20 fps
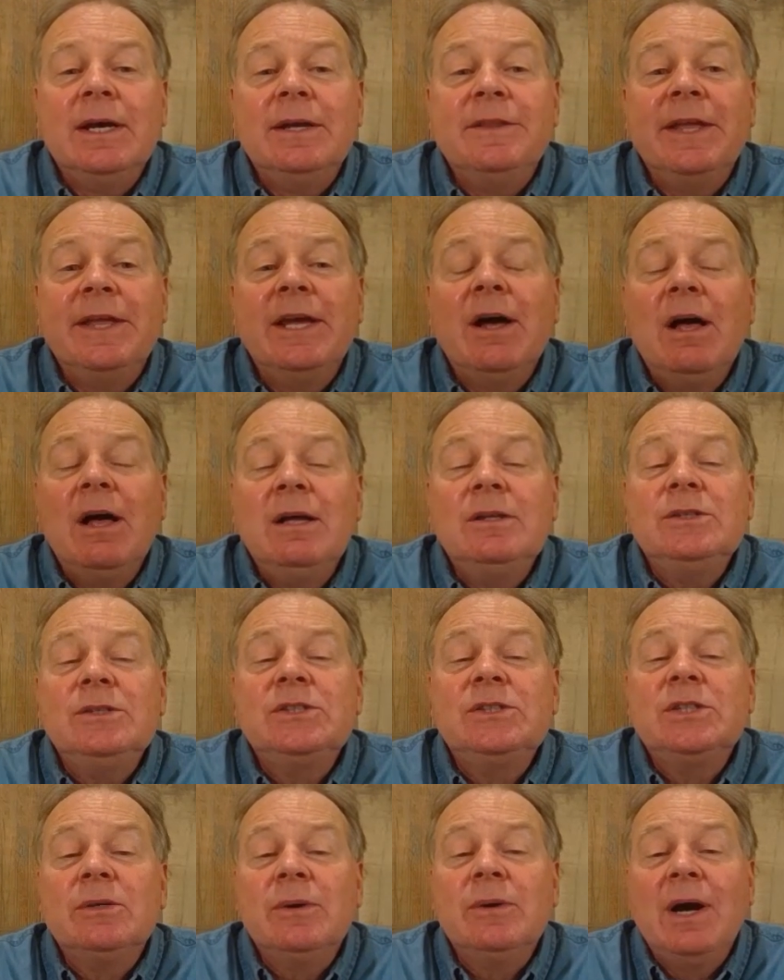They
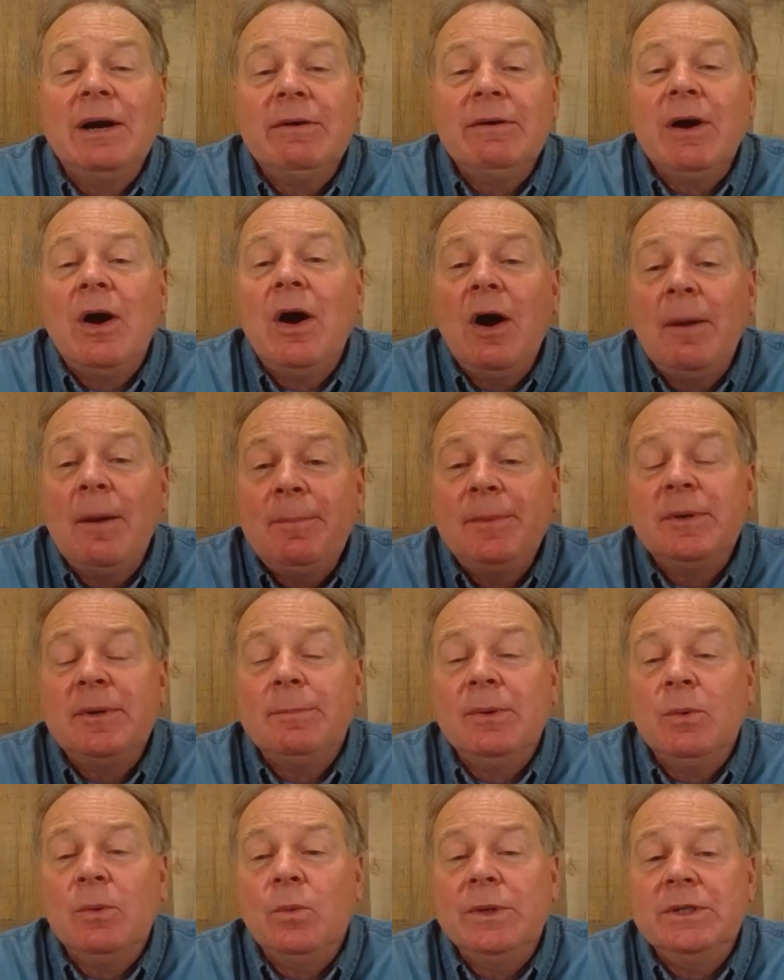also are
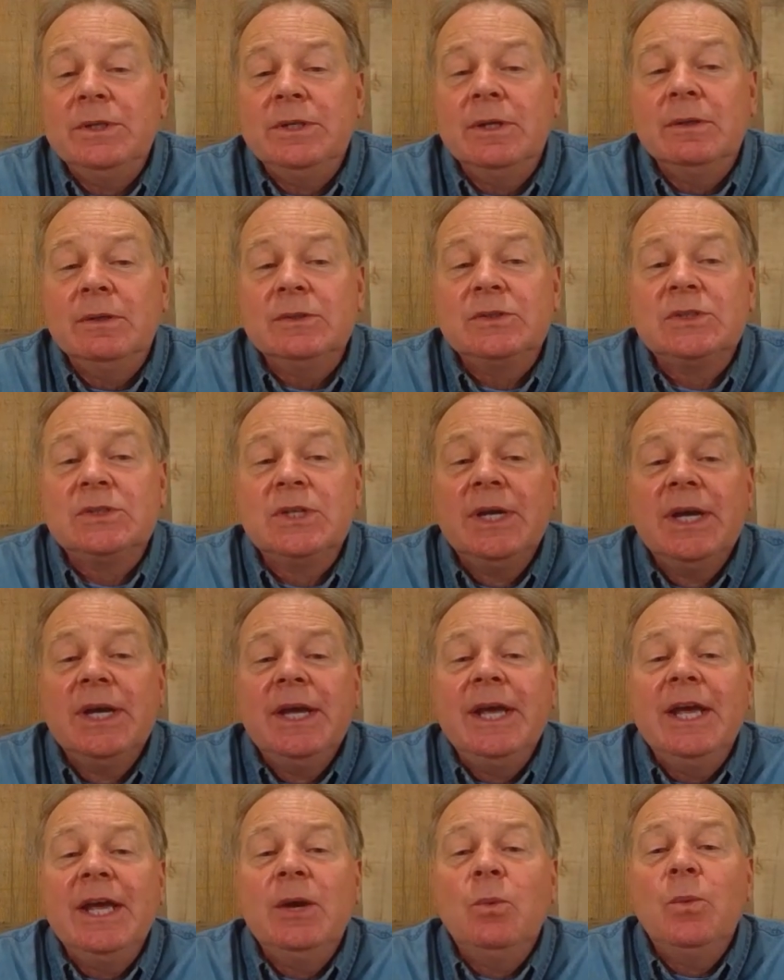operable windows,
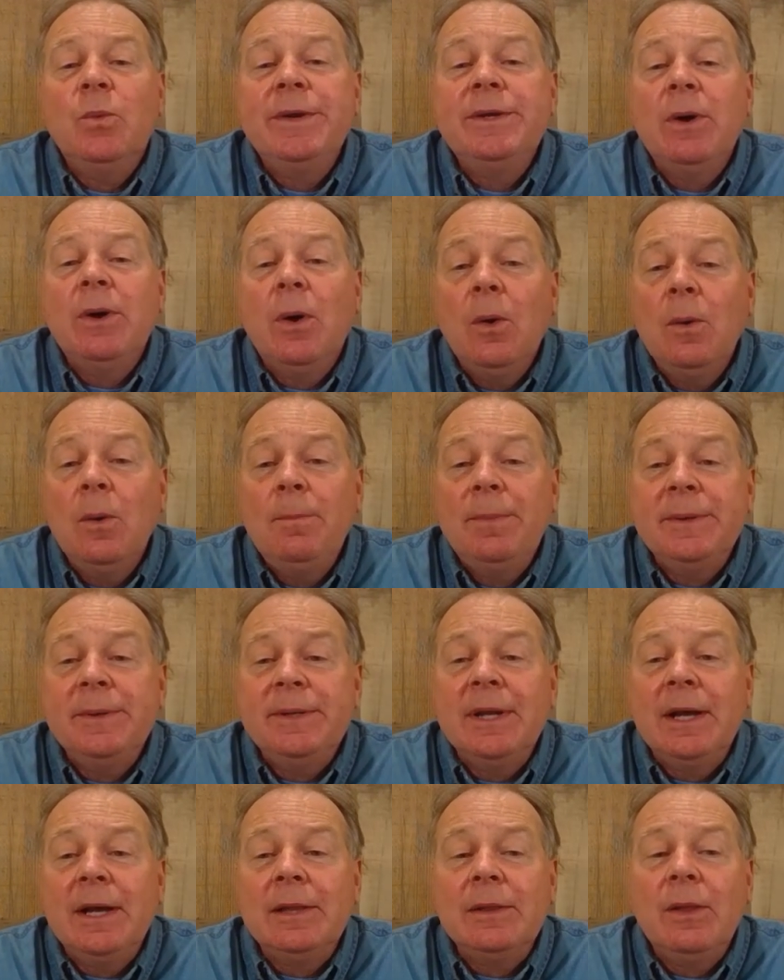and when
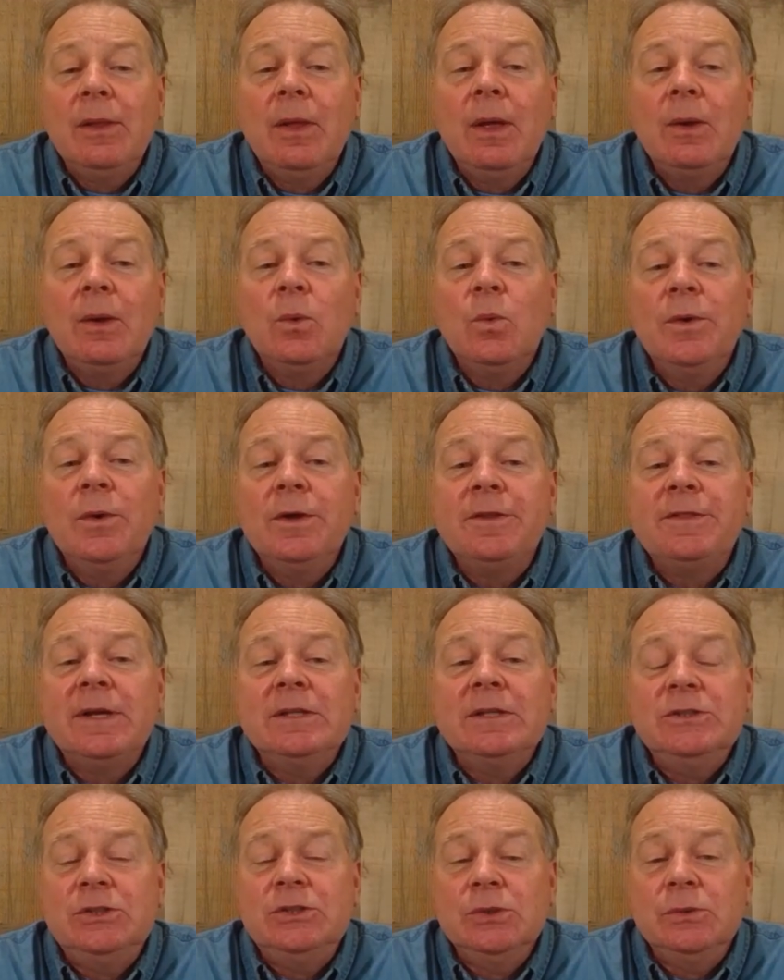open along
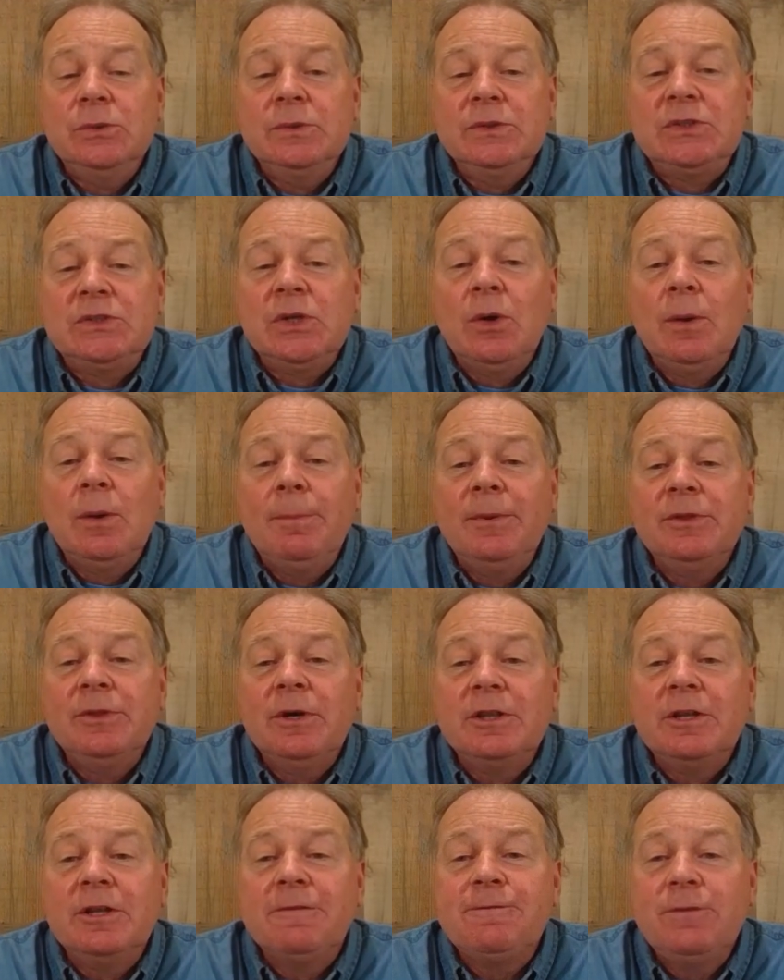with doors open
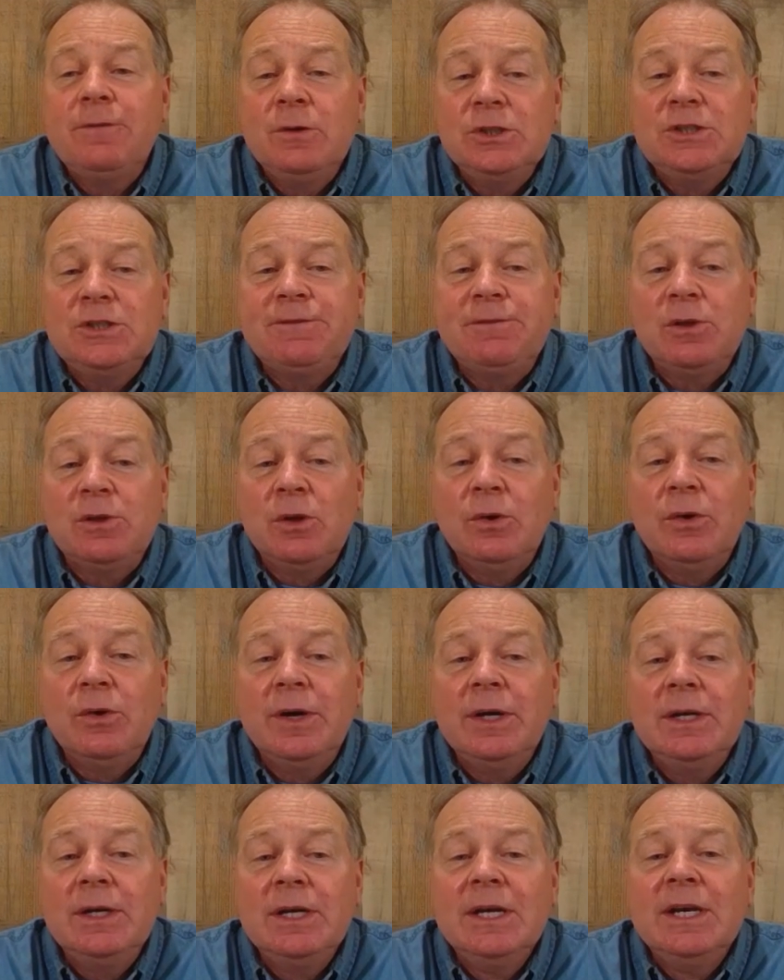on the first
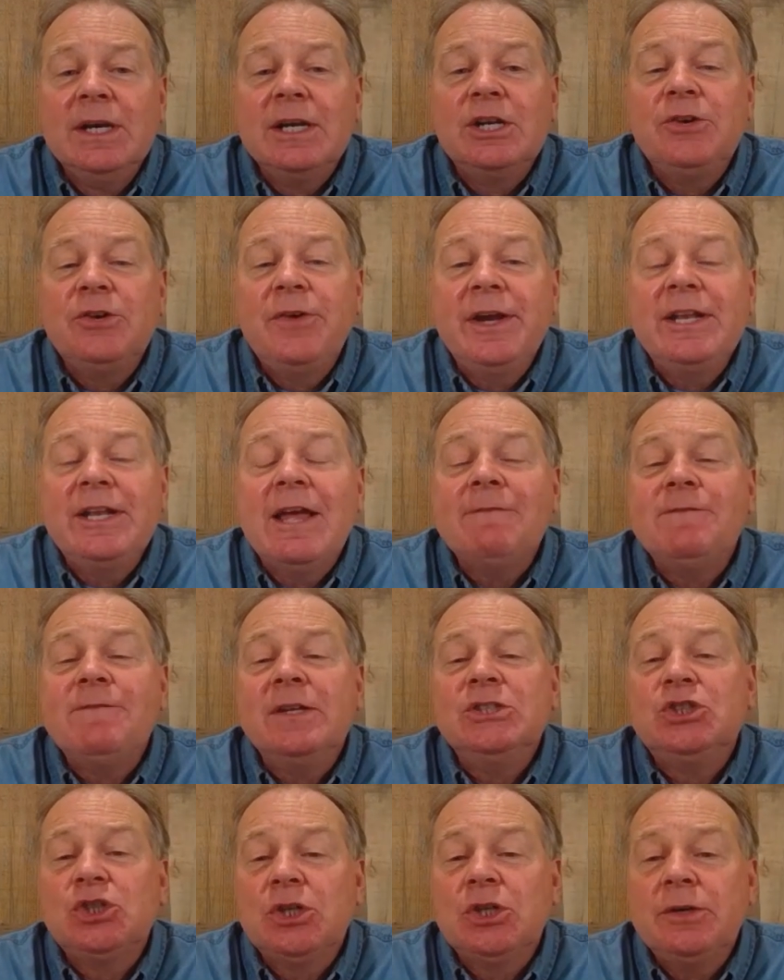floor, create a
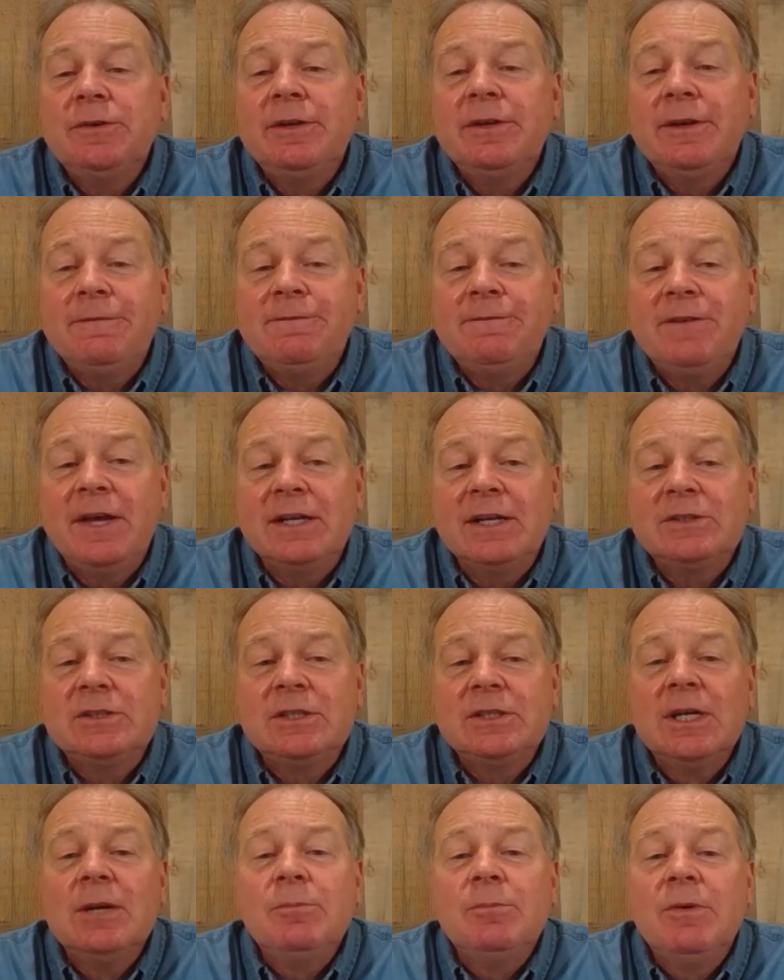Venturi
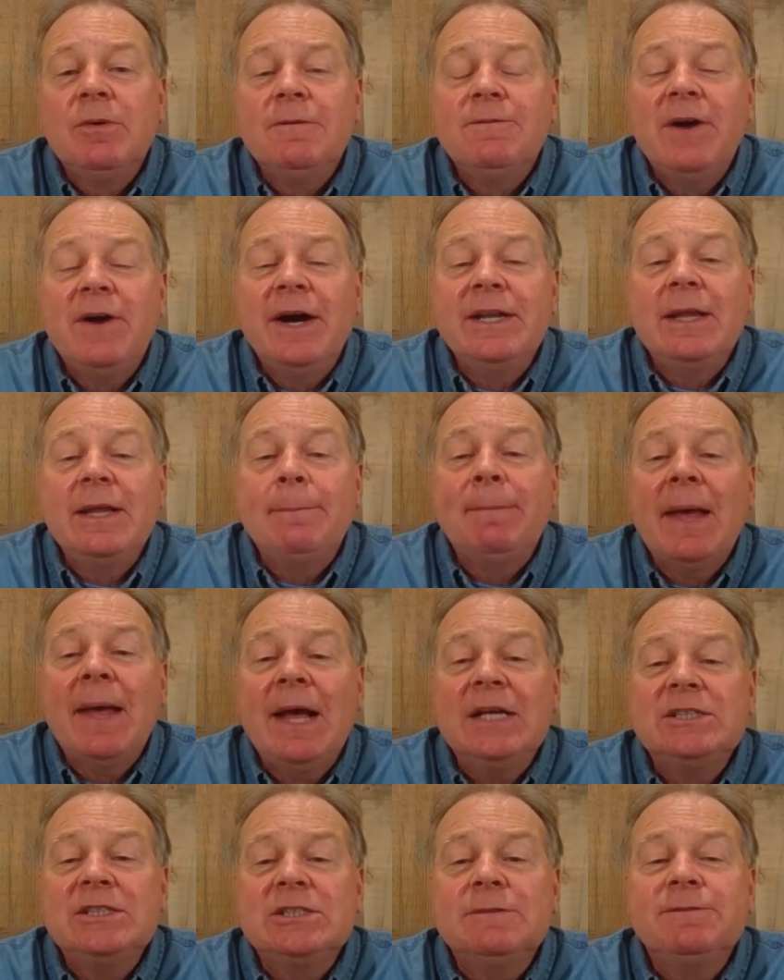effect, providing
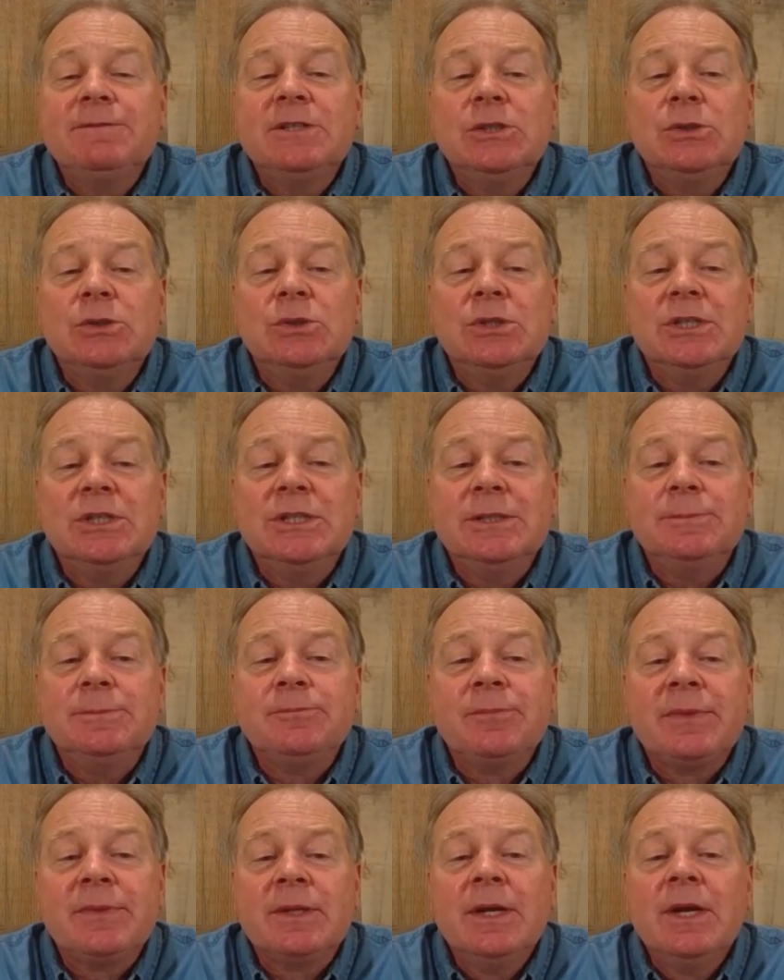passive cooling
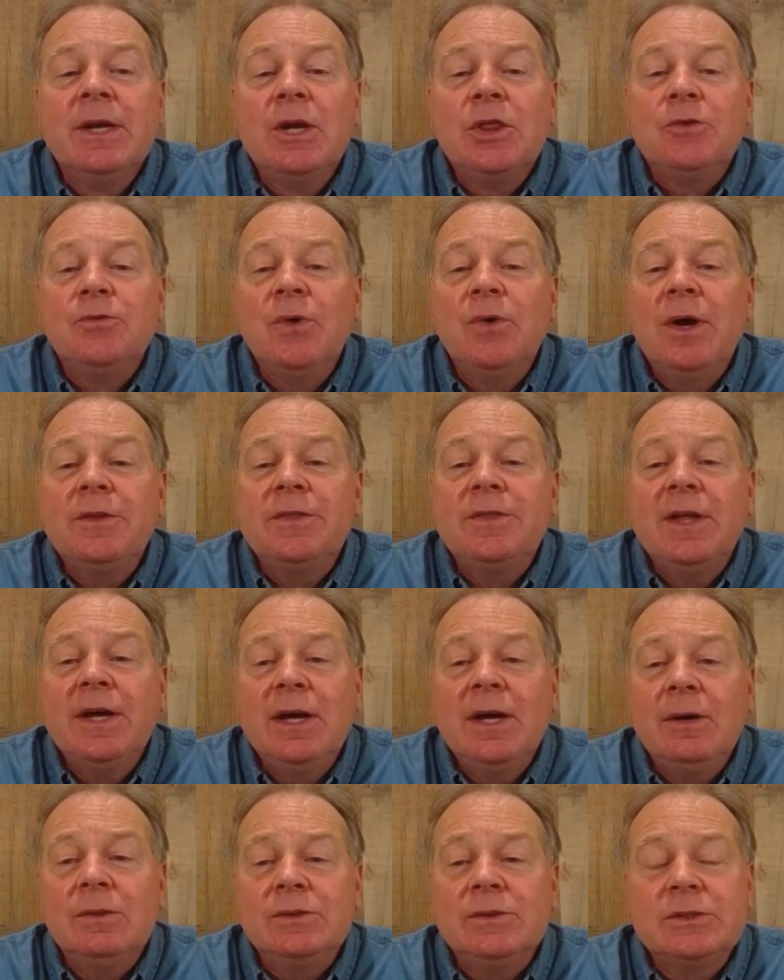throughout the
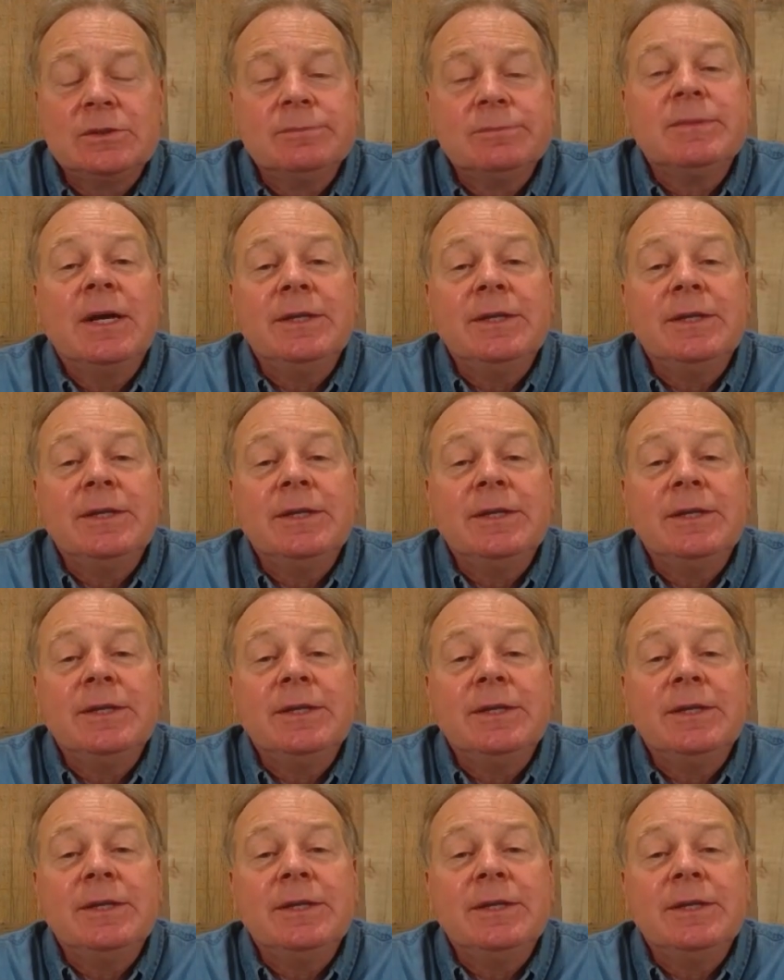house.